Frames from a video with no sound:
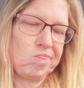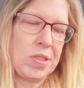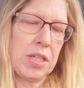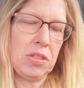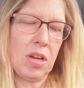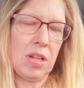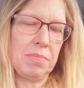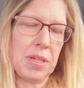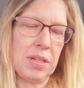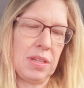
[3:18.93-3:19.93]
So that's all.
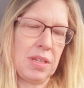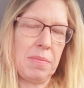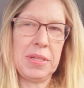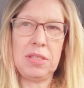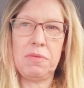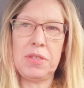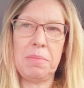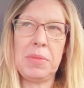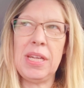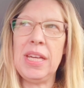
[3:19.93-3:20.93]
I'm gonna get myself
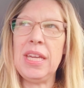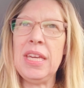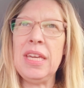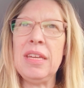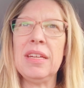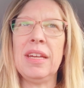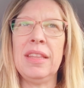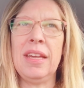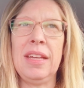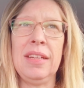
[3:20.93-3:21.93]
something to eat,
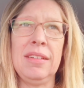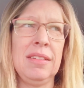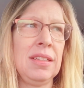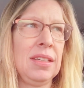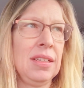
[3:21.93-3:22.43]
and then